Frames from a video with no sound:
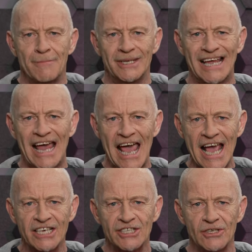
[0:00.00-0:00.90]
but
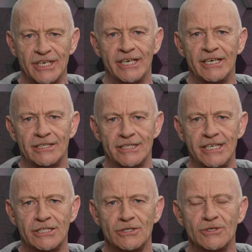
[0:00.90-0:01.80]
actually
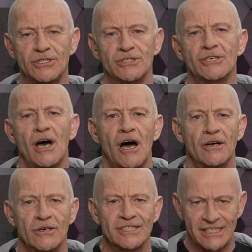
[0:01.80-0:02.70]
these nutrients
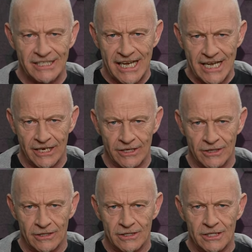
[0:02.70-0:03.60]
are not taken.